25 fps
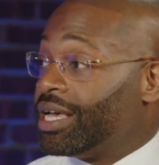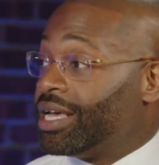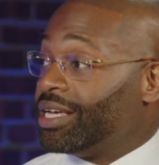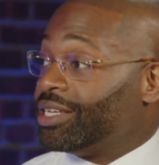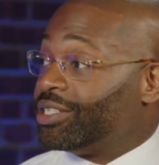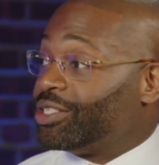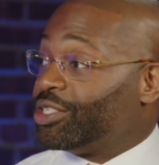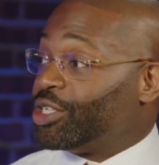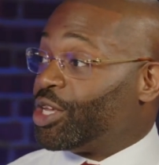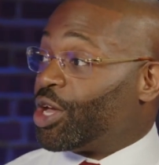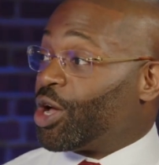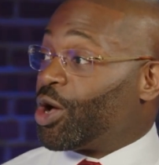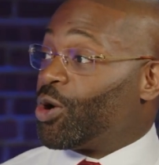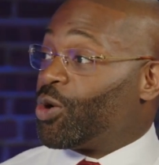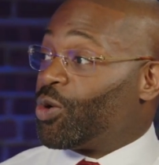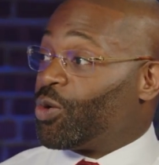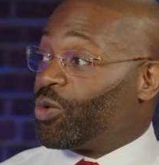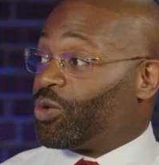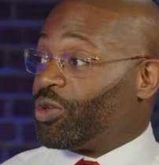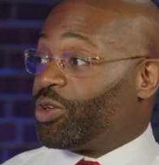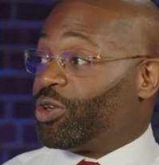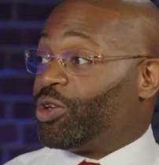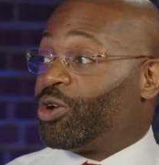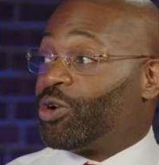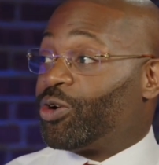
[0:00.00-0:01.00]
So
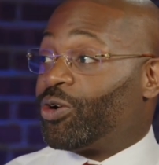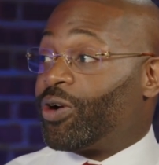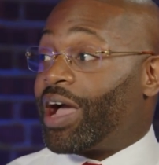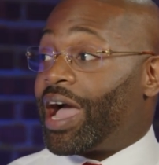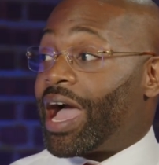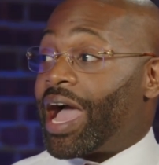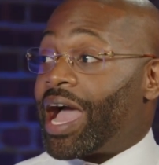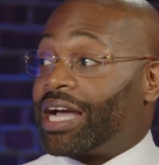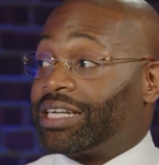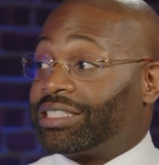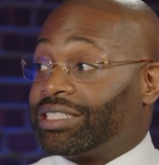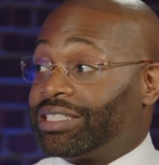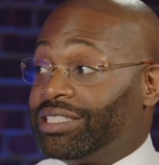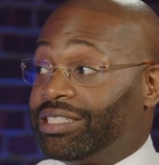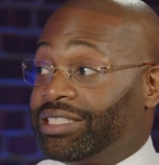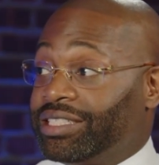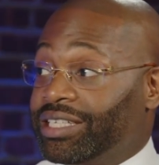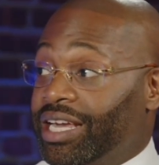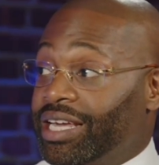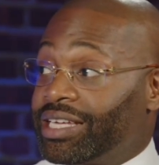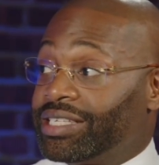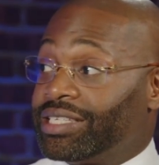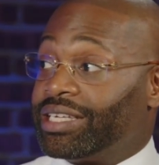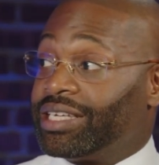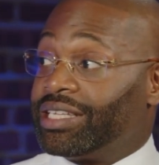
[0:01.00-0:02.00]
you're actually
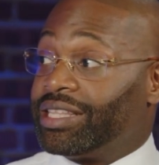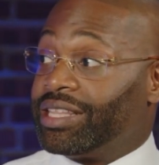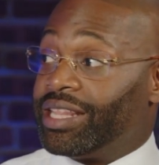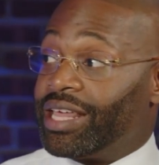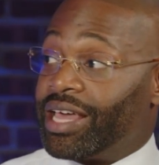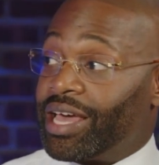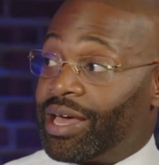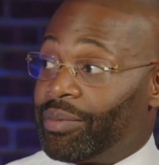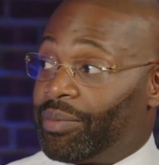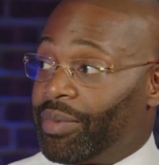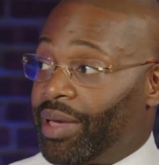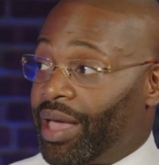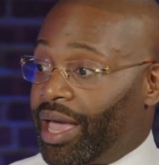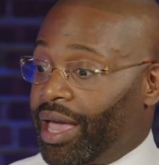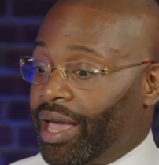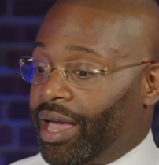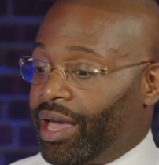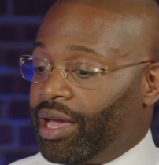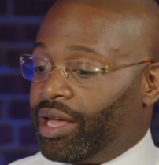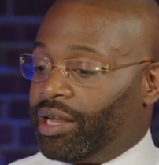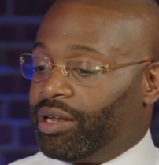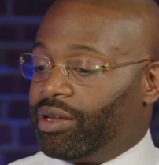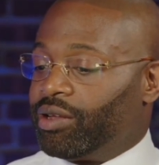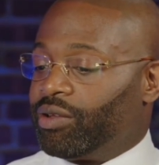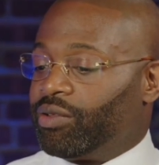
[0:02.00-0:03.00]
chasing them.
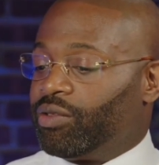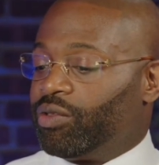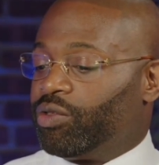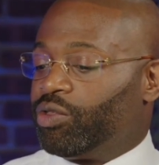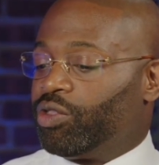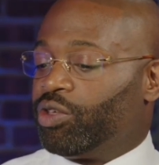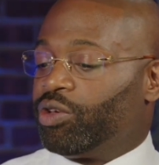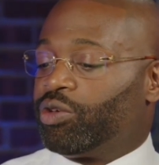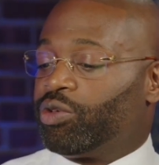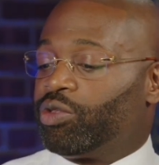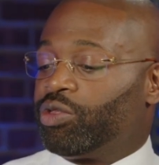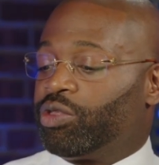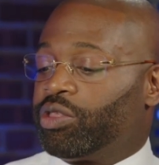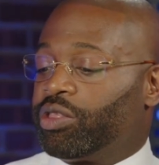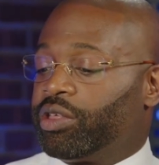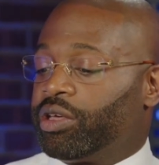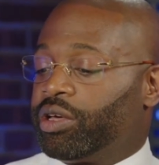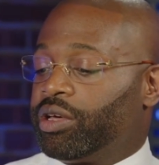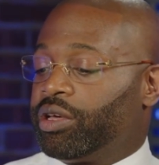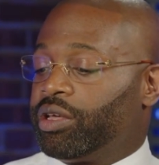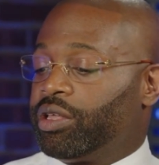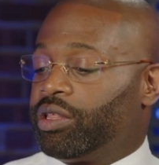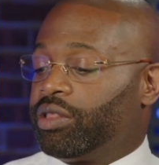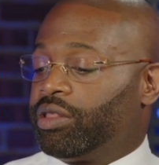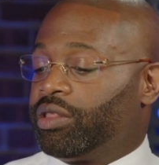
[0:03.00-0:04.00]
And
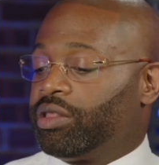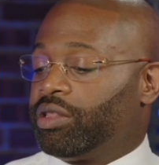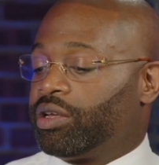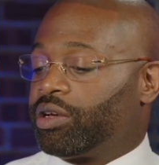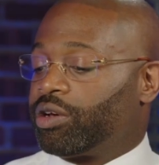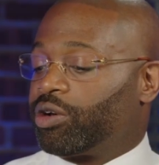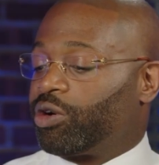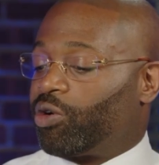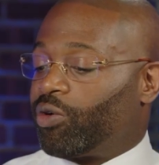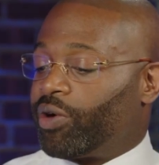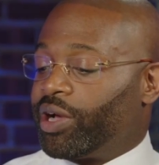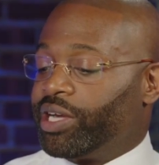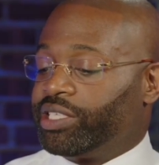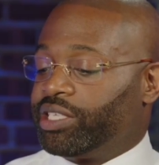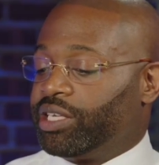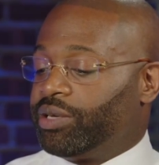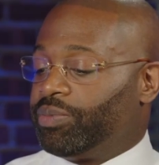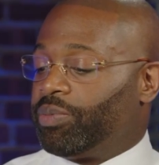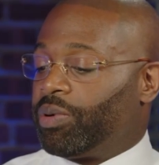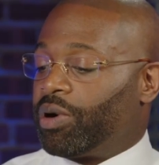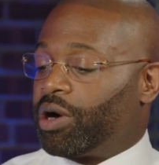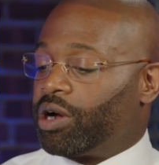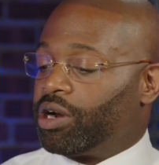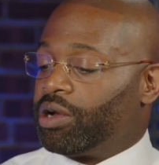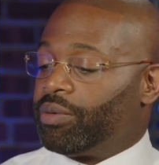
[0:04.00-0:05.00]
the crazy
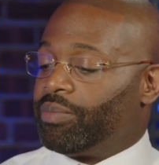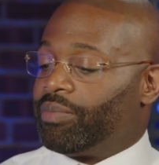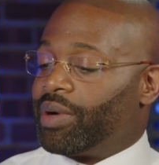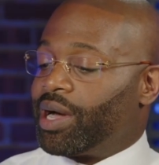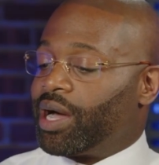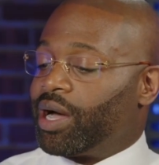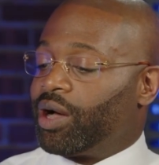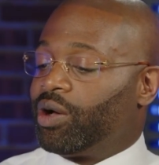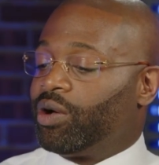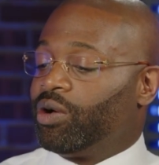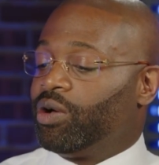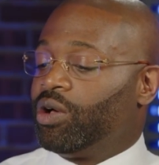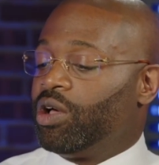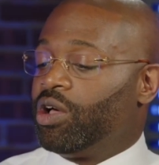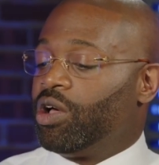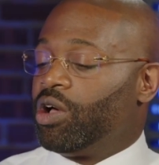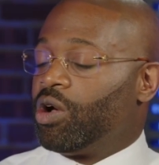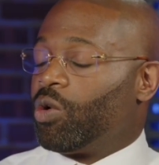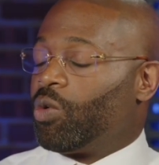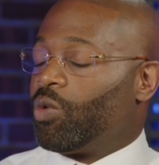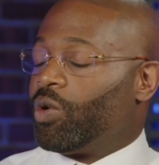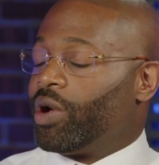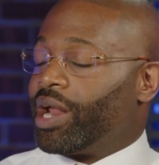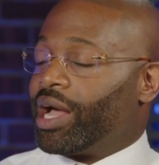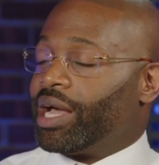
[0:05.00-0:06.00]
part about
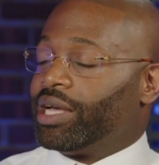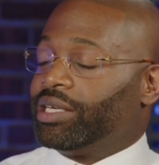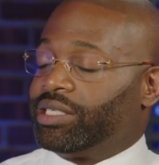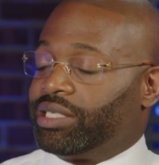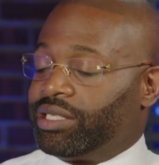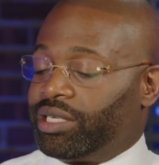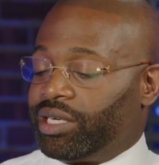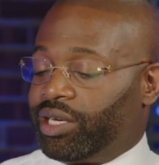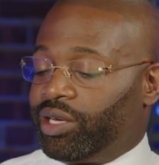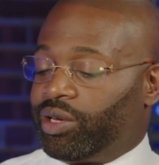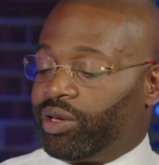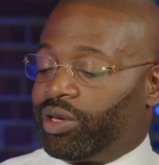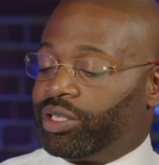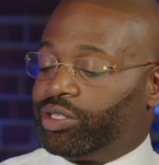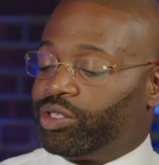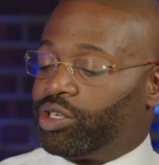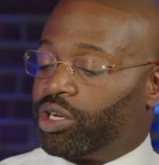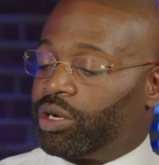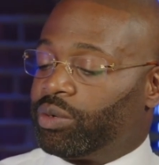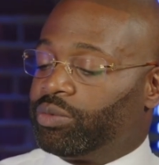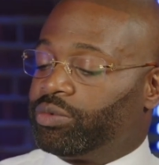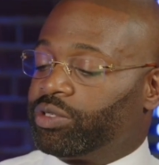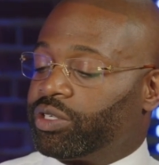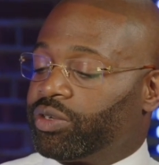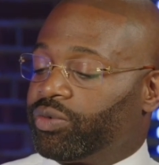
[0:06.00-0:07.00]
what I see in
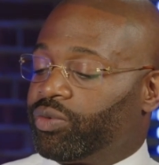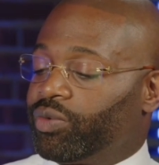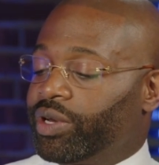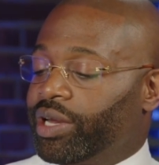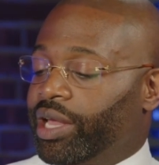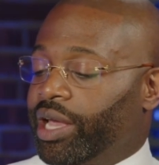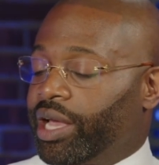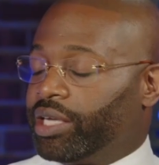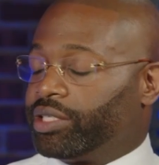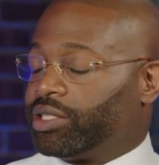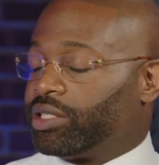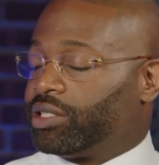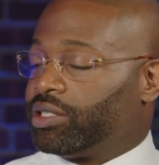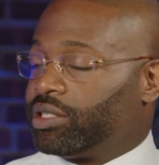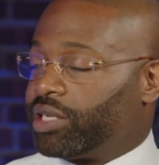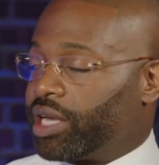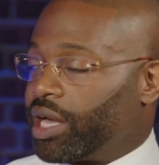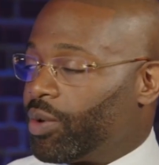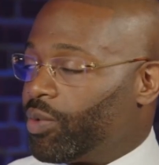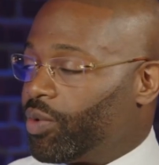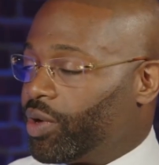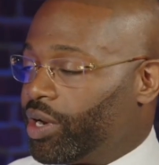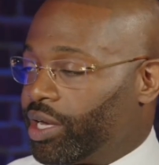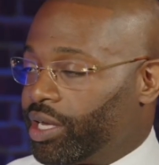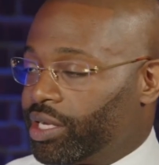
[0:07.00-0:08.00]
terms of when agents say, I
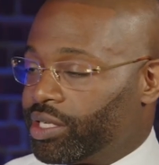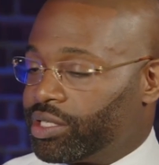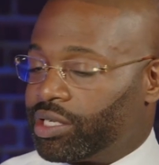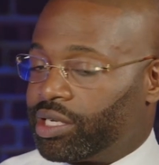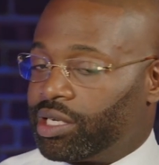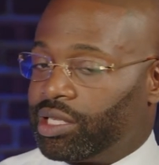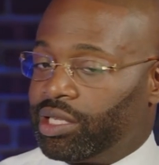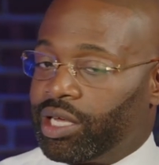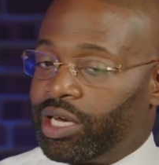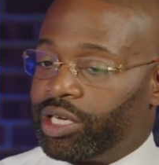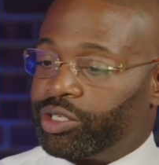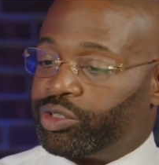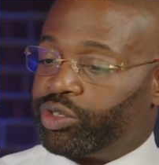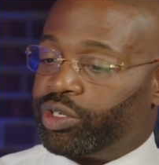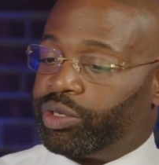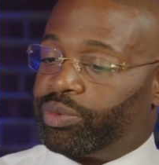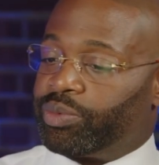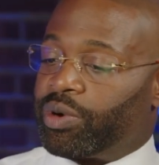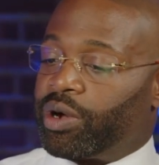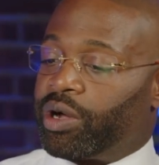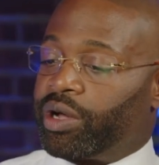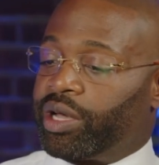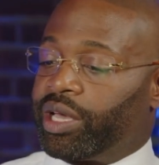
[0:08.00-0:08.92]
want to get to a luxury market,